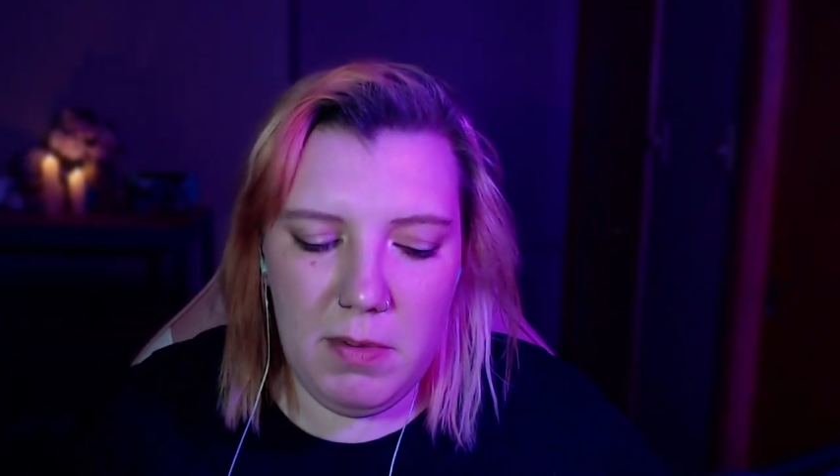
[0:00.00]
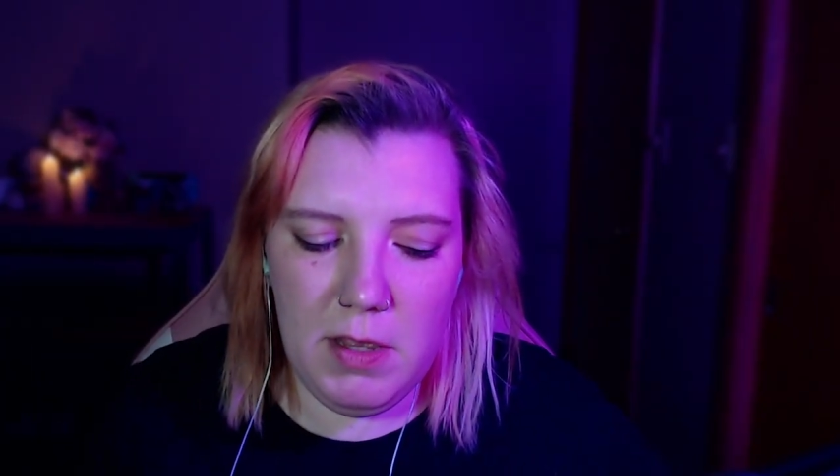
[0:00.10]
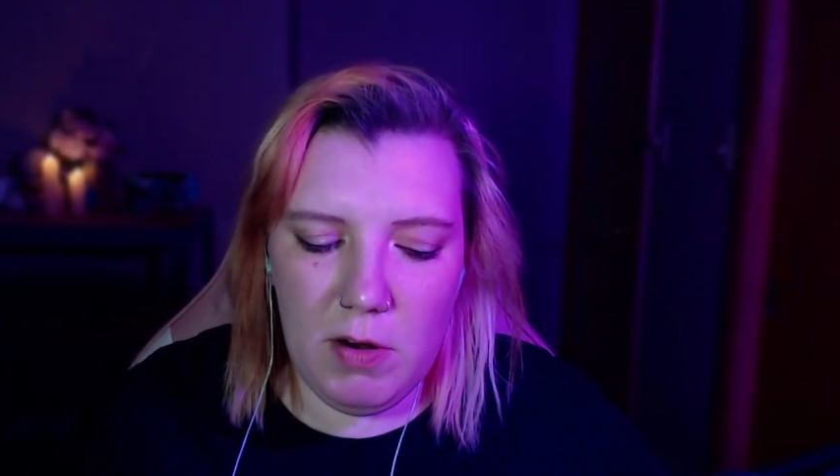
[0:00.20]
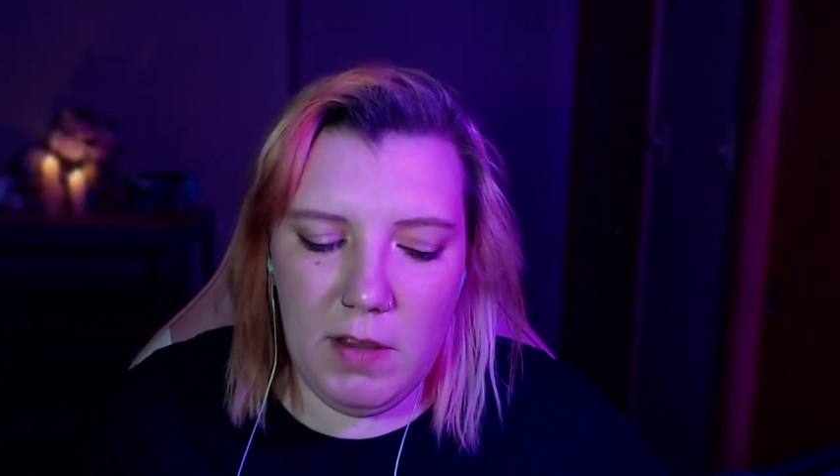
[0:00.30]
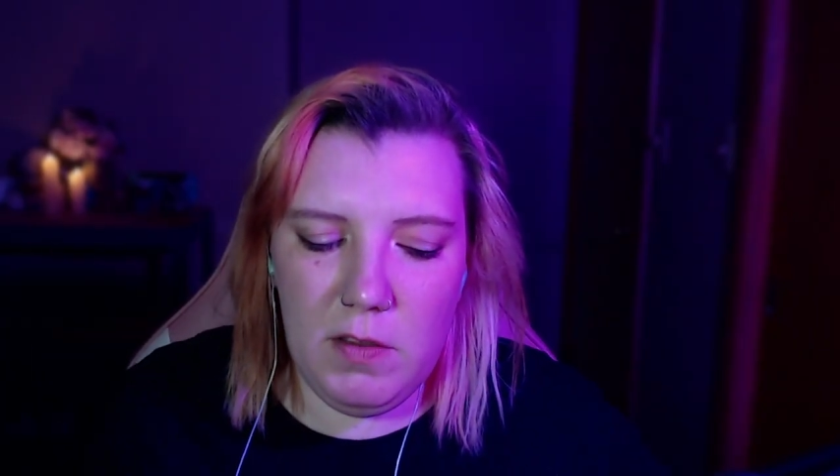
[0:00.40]

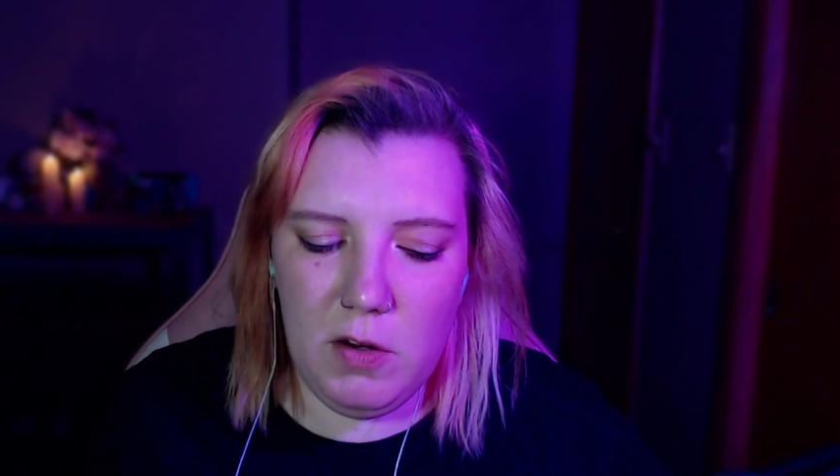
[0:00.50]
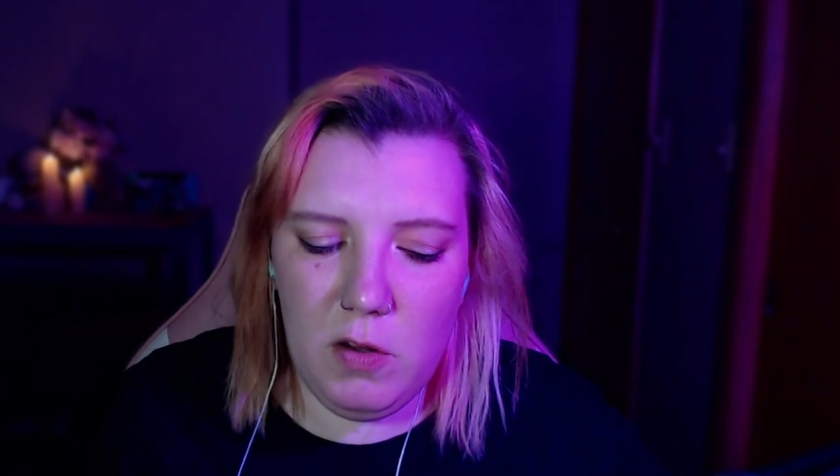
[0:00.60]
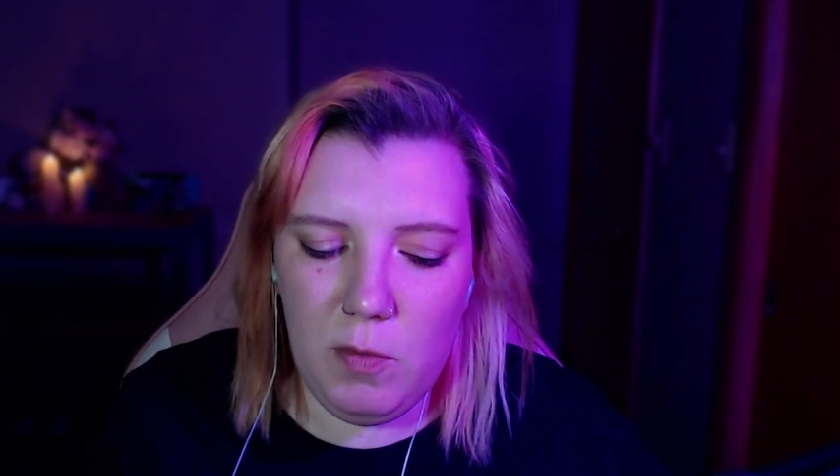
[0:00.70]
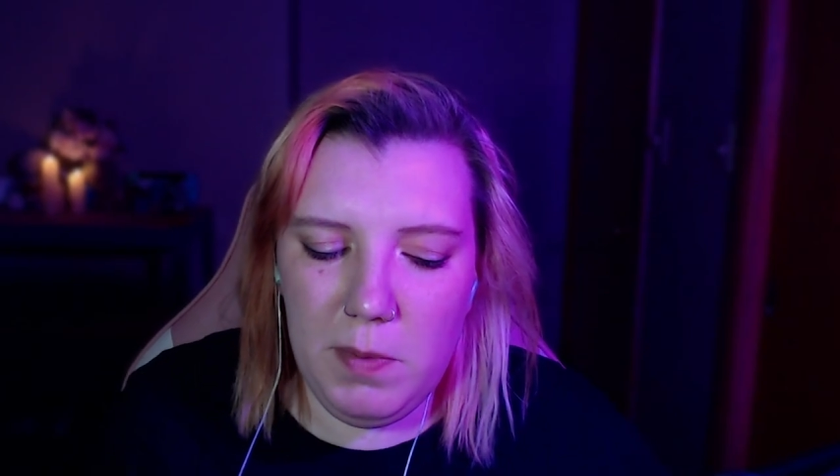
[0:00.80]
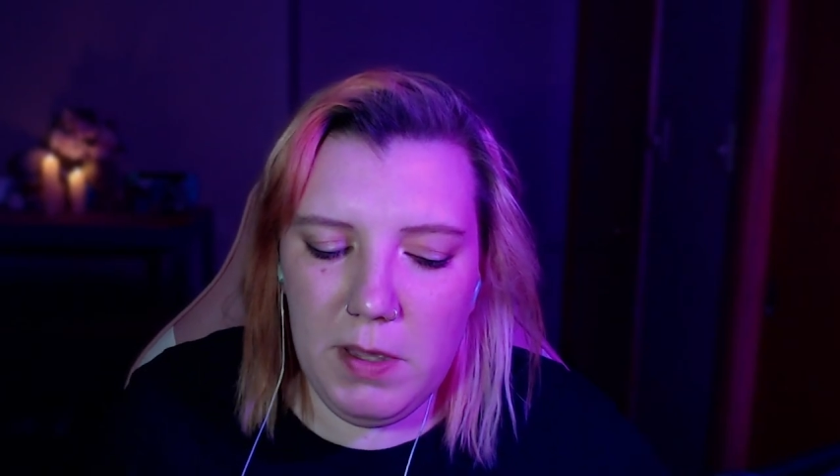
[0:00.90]
that Gracie
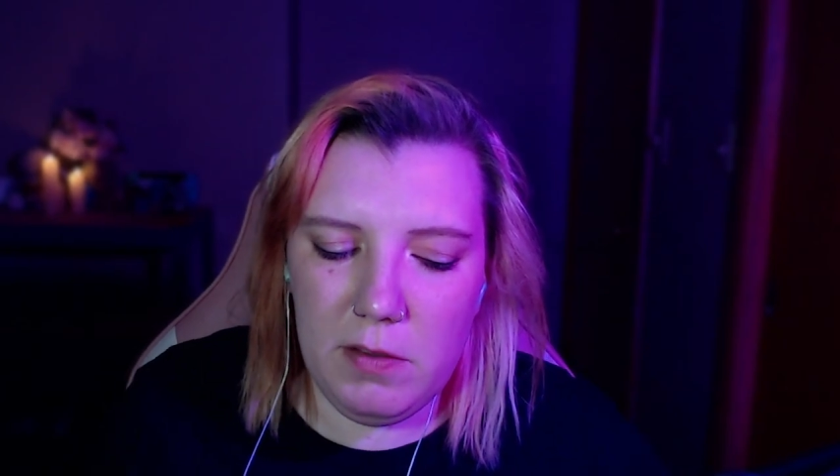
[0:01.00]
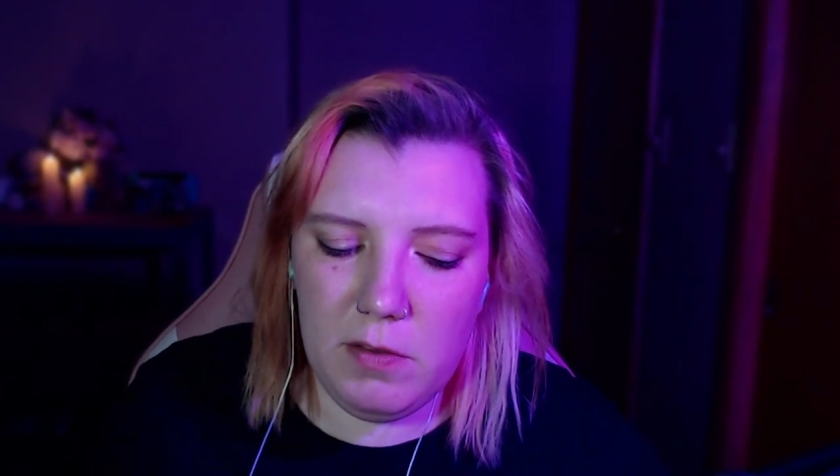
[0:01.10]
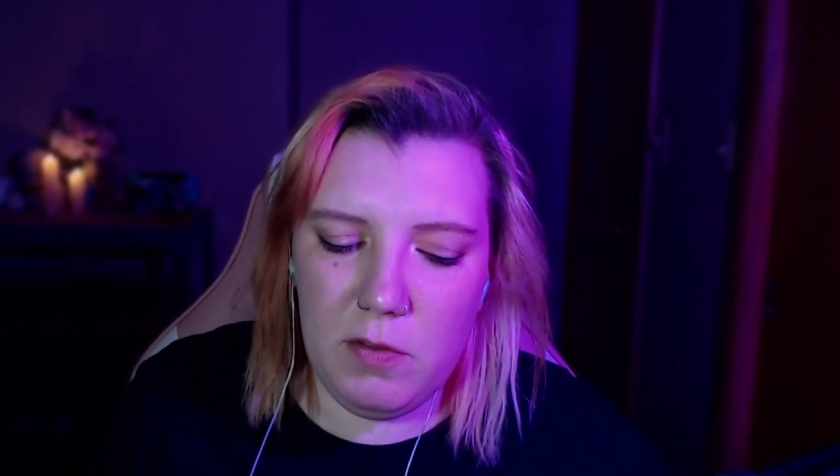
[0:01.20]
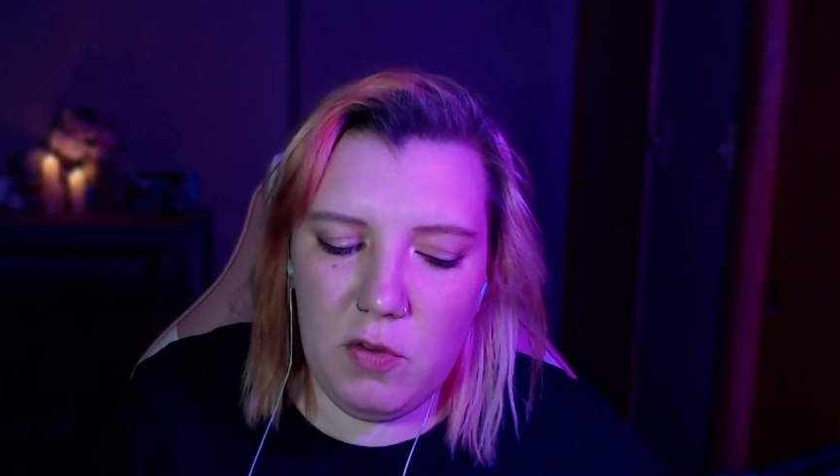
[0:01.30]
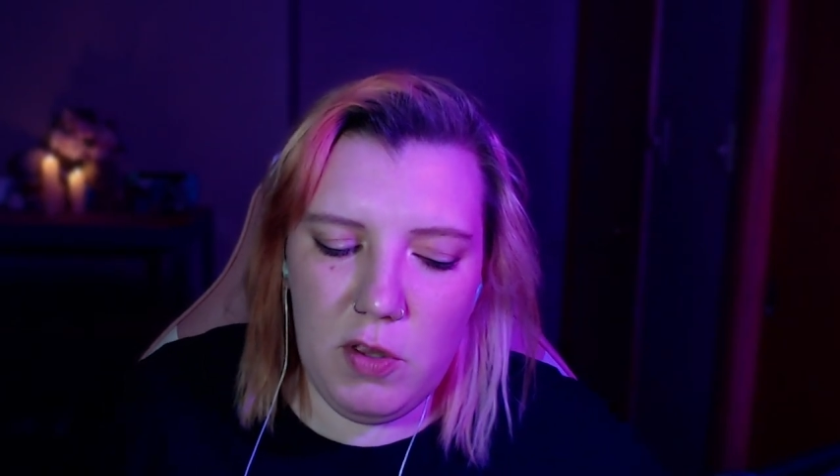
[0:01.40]
knew
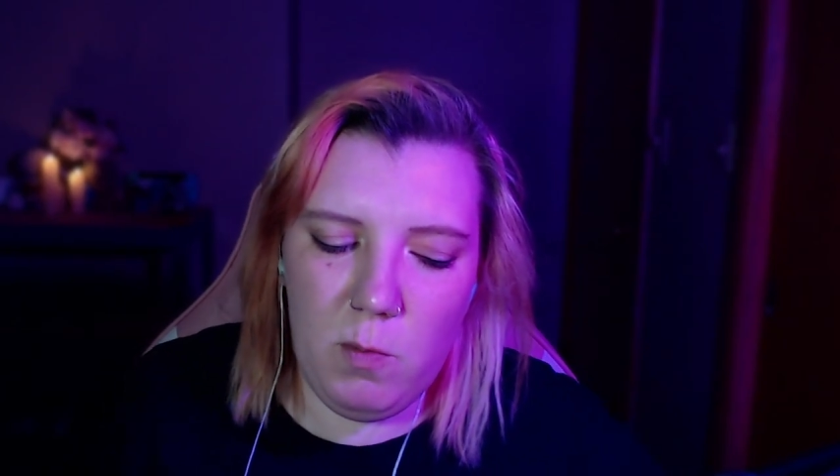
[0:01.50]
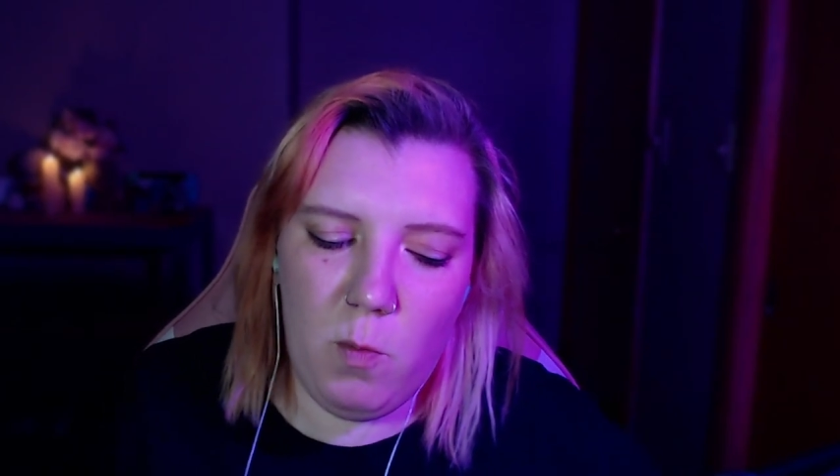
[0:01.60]
because she